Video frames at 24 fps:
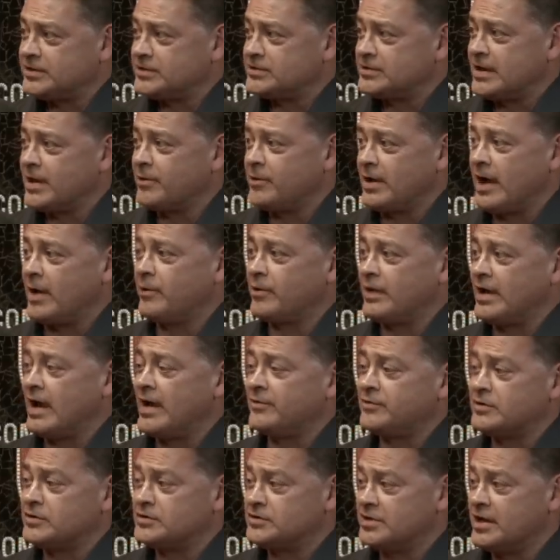Man, I would
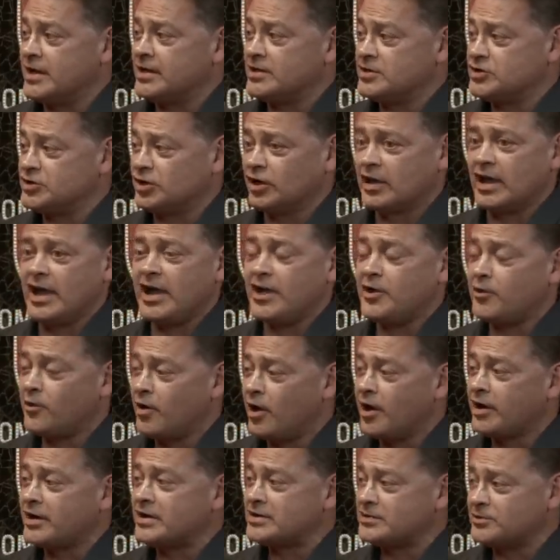have to say in July or
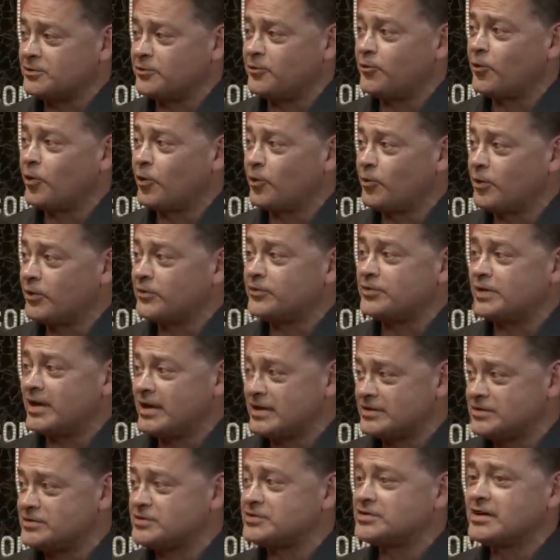August in Fort Worth,
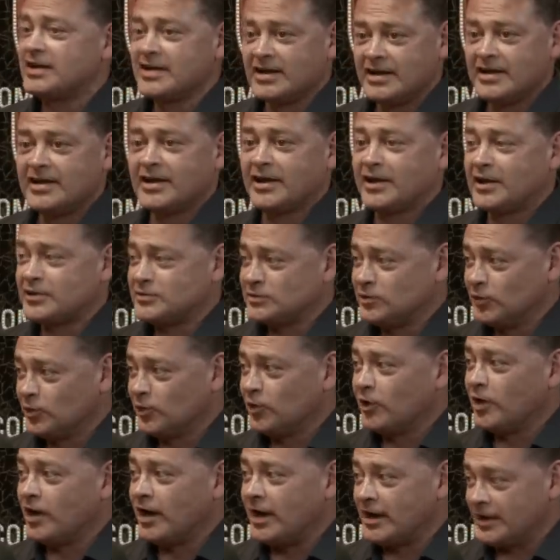Texas, it gets a
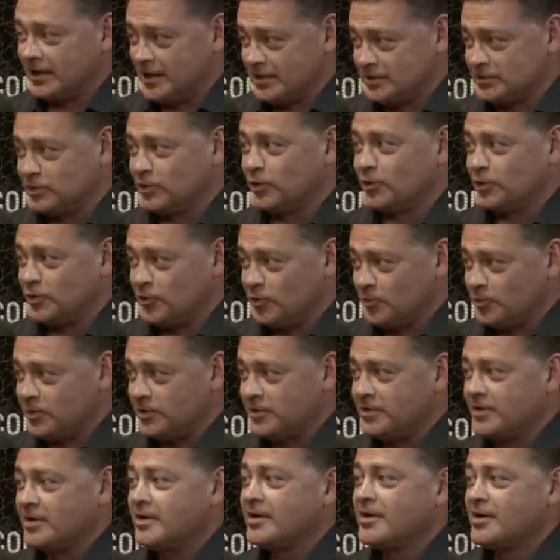little hot, gets a little
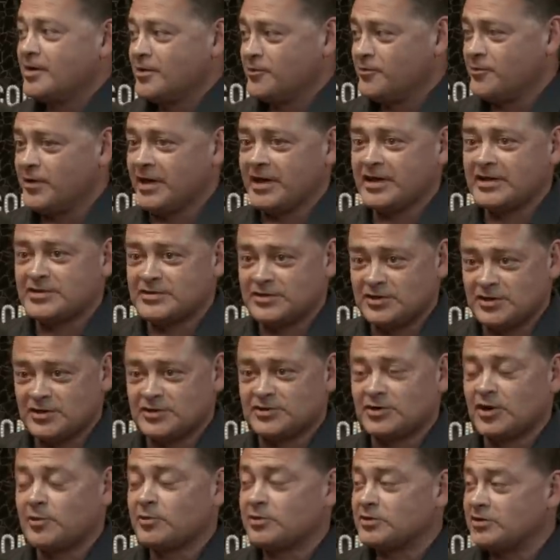humid. Vegas in the
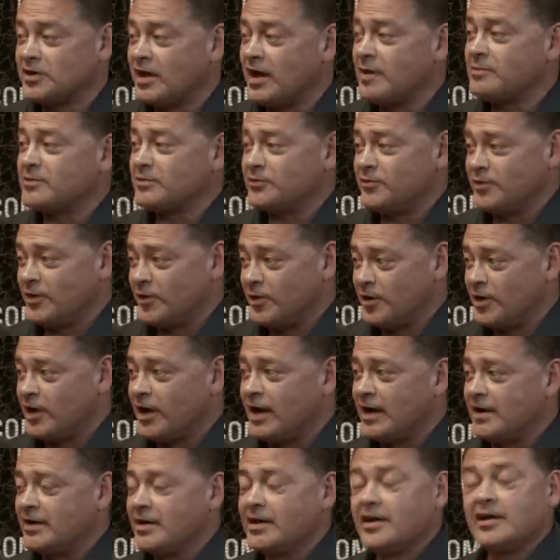summertime is very
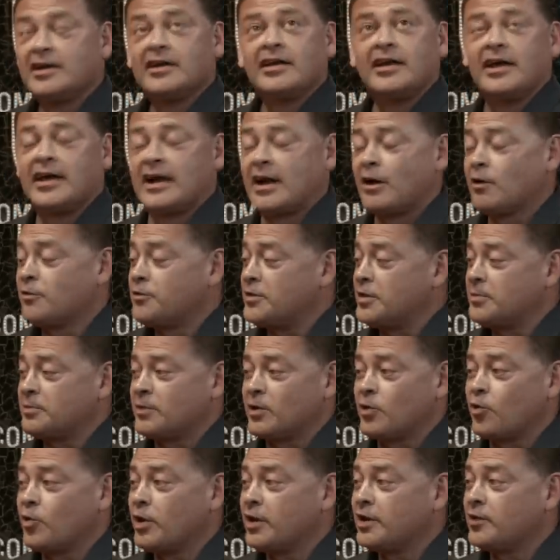hot, and I don't think
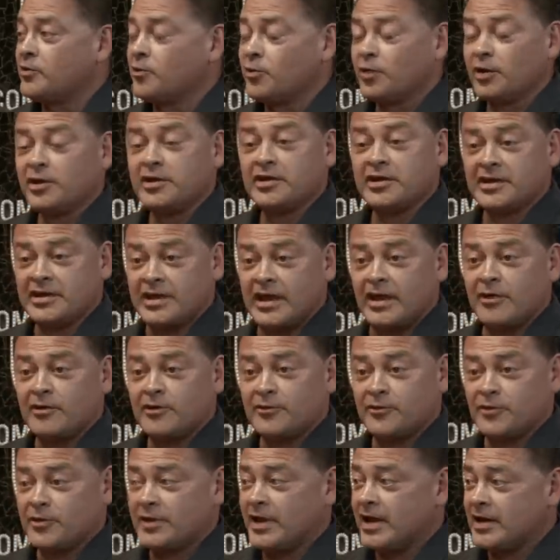McGuigan really accounted
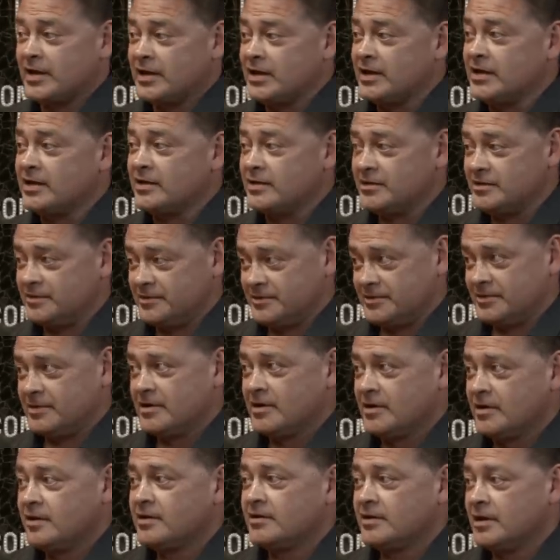for that heat.
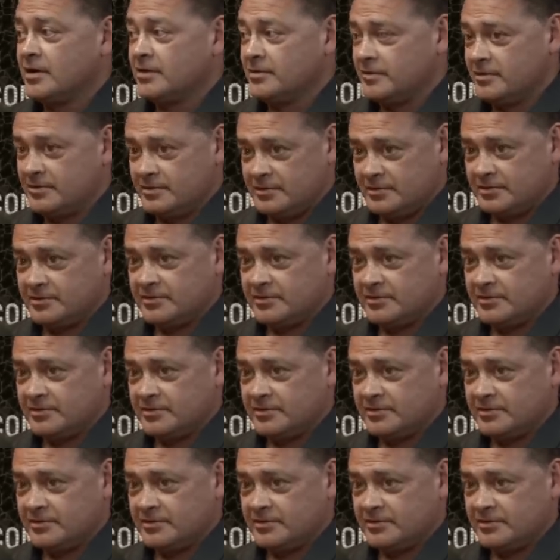No, I think he